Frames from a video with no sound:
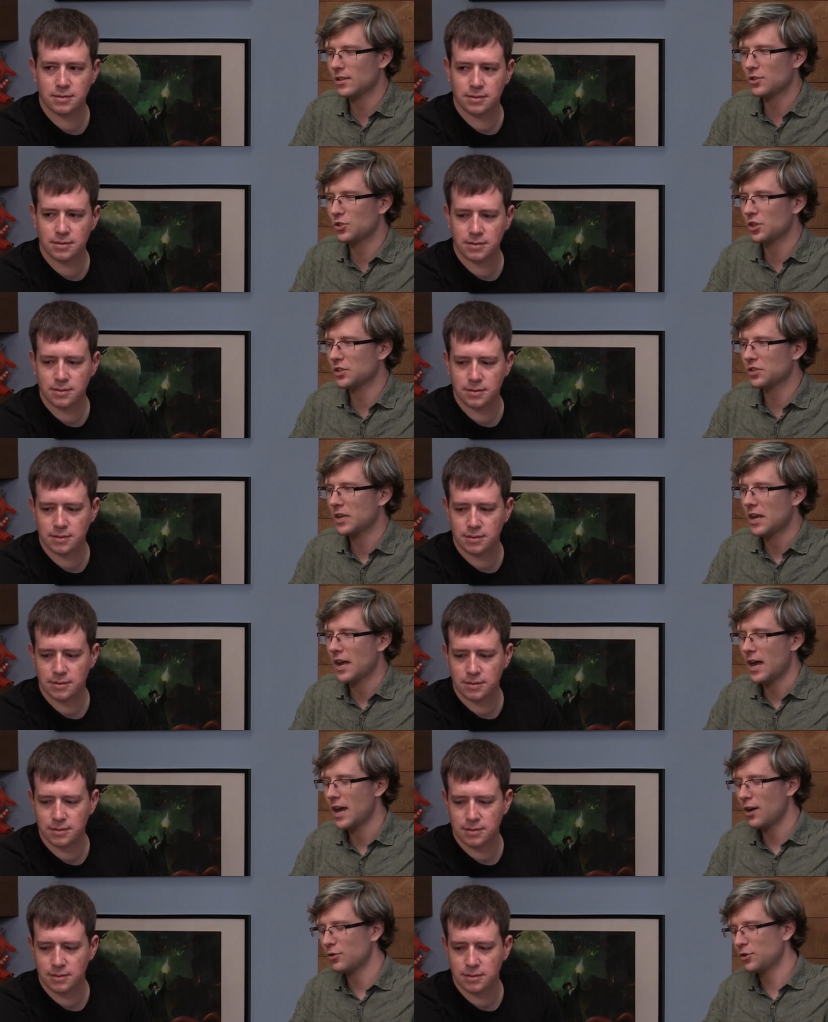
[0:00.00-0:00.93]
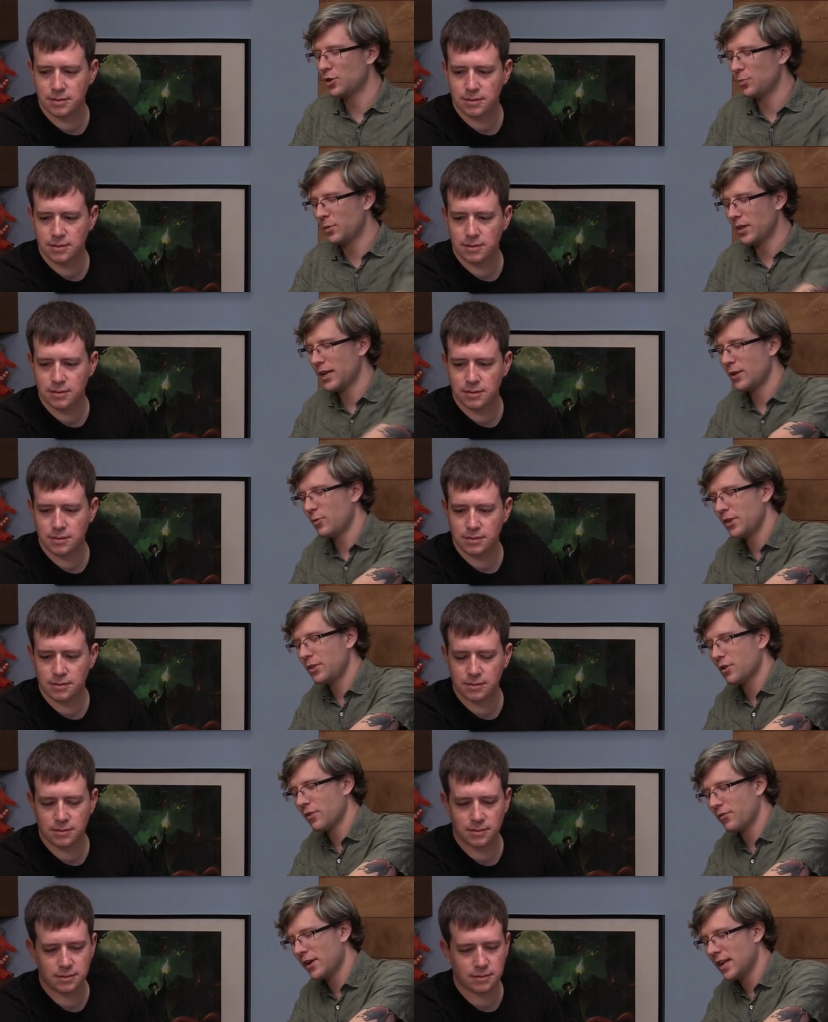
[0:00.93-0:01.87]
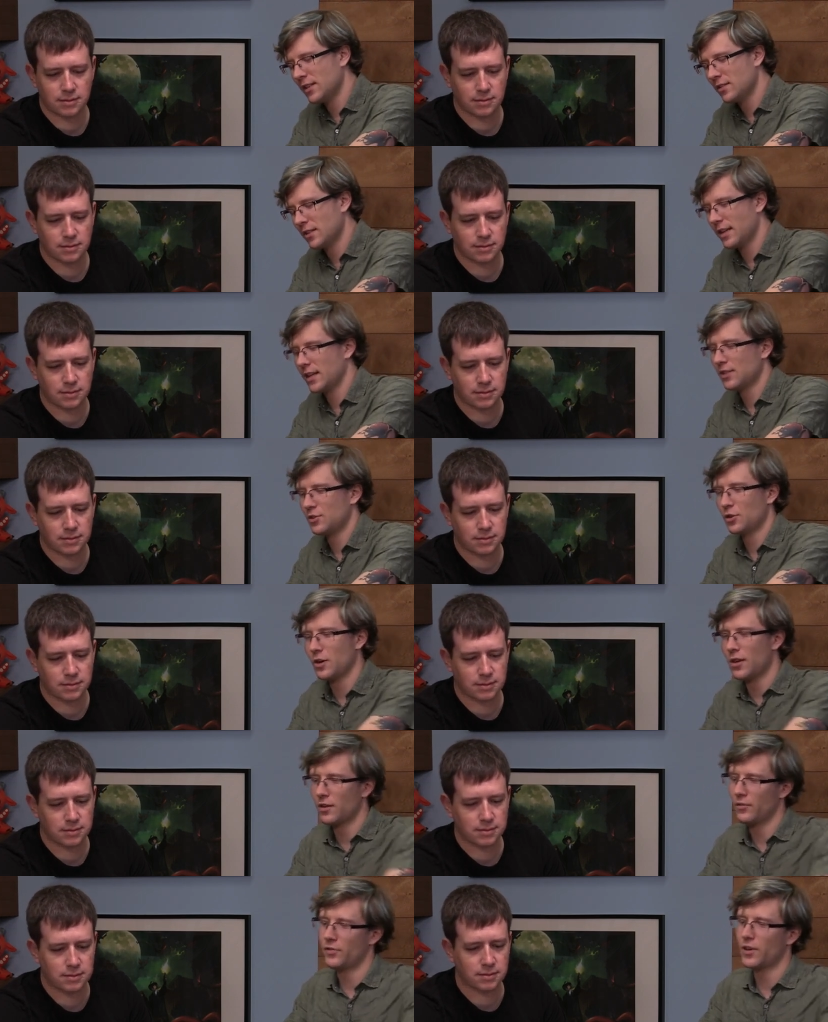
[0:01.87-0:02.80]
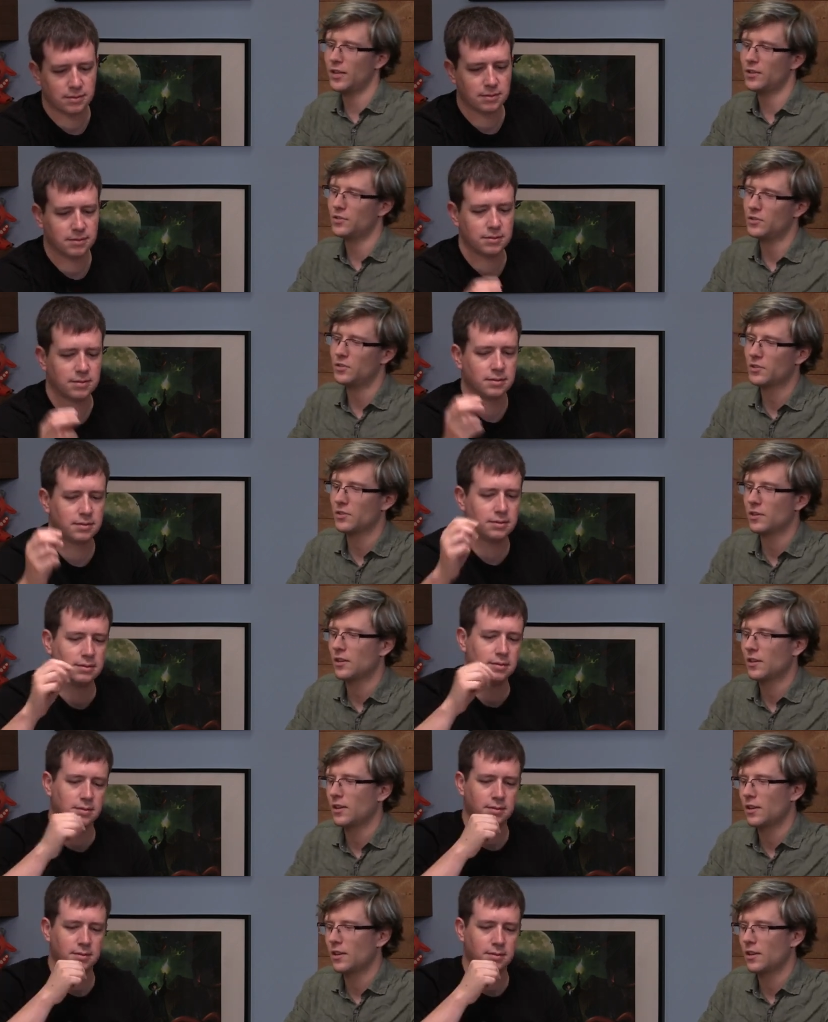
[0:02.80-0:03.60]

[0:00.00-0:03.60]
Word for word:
Speaker 1: this is just how to play with your friends against your other friends.